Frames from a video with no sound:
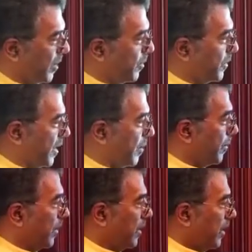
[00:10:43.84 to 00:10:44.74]
I will
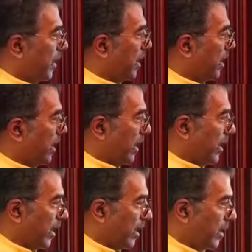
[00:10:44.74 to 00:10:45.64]
skip.
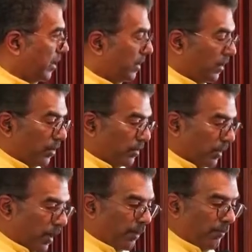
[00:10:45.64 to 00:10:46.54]

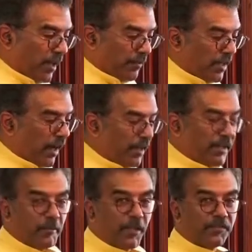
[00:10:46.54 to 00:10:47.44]
We have the
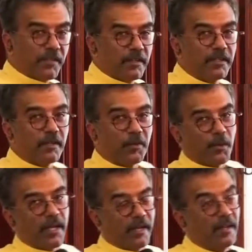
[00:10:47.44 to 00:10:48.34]
IT Minister here
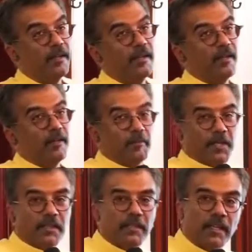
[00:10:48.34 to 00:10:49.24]
today,
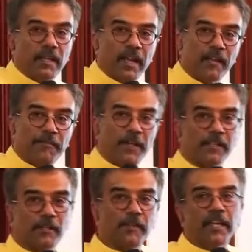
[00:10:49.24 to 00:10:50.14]
but the
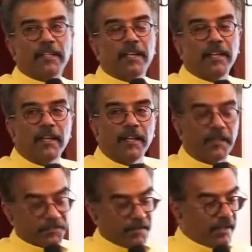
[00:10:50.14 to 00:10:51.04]
grandfather of IT Indian
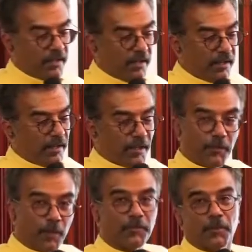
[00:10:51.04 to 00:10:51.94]
industry is
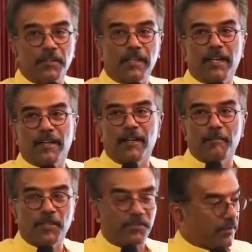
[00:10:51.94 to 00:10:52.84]
also sitting in our
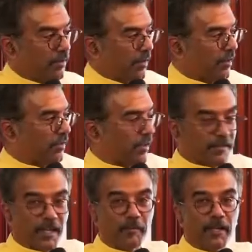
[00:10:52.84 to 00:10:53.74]
midst. It's our
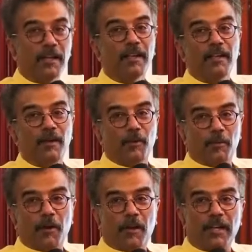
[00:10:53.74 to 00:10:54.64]
chairman
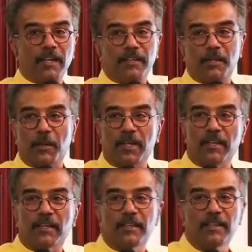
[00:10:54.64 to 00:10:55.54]
who brought IT to
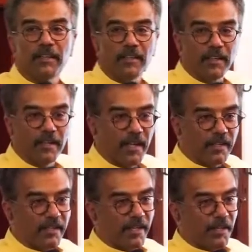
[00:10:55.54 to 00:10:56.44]
India in
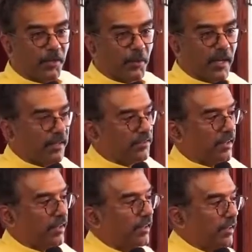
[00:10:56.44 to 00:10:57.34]
1982-83.